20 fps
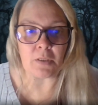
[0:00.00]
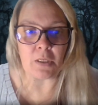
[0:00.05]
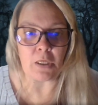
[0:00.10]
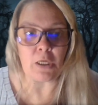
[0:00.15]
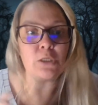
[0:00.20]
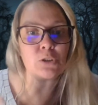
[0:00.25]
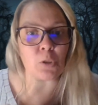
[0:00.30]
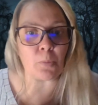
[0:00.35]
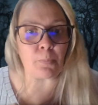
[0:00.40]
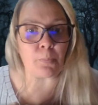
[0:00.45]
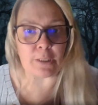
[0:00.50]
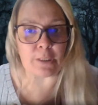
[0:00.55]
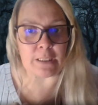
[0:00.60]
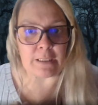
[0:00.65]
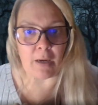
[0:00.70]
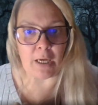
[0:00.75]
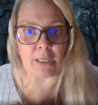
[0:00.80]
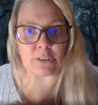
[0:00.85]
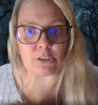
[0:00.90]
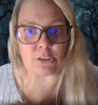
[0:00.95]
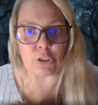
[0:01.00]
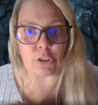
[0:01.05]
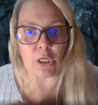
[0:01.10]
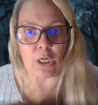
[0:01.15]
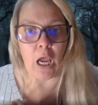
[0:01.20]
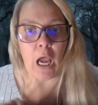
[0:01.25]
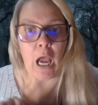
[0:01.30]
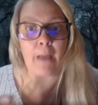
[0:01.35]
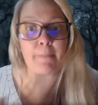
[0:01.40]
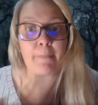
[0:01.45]
So pretty much,
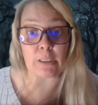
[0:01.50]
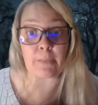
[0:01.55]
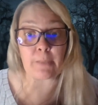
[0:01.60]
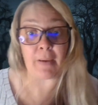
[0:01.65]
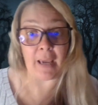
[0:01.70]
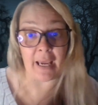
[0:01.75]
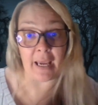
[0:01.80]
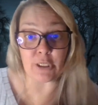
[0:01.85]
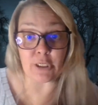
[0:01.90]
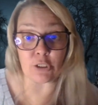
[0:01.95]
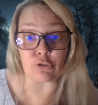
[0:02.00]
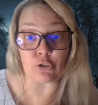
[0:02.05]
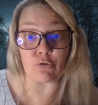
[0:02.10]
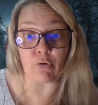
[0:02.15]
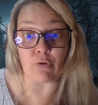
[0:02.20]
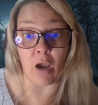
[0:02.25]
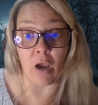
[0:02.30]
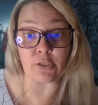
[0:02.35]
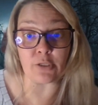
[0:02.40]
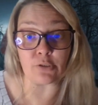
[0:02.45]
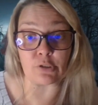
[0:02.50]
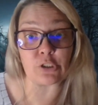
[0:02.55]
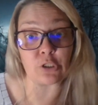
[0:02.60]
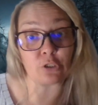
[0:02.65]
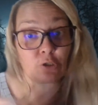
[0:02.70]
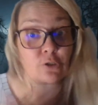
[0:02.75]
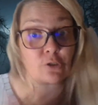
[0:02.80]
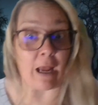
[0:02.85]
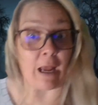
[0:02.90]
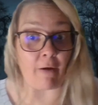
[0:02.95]
I'm going to pay you $200 to
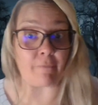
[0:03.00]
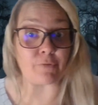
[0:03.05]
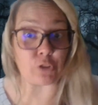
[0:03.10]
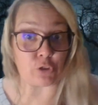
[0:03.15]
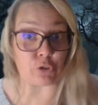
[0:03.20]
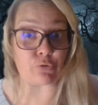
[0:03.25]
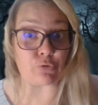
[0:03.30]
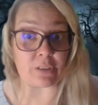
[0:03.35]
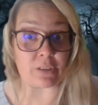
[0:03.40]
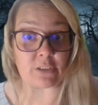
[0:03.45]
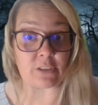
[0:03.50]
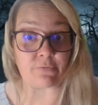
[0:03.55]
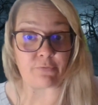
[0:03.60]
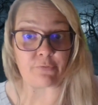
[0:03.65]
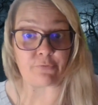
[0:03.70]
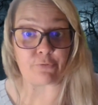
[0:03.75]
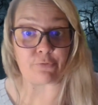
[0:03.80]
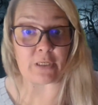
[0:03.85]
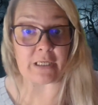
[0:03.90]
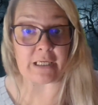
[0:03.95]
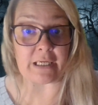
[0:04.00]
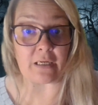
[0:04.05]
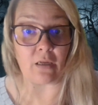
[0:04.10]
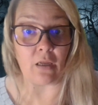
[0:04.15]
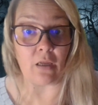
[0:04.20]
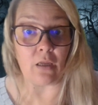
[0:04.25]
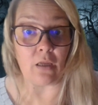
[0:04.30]
learn how to do this for free.